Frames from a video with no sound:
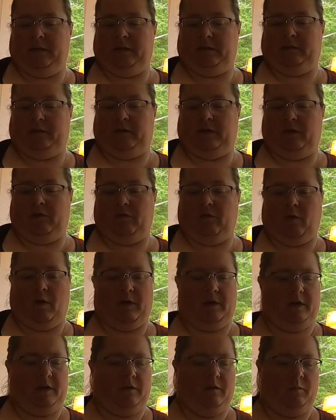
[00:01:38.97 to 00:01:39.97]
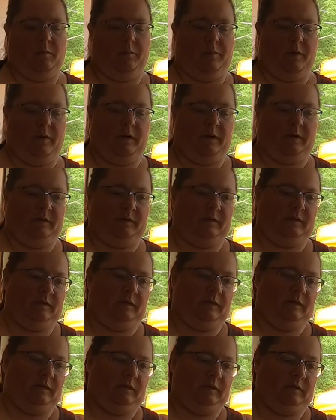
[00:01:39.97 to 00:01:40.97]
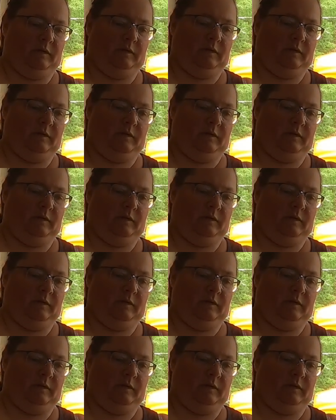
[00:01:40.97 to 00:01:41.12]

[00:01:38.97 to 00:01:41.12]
let's see, Chronicle Books.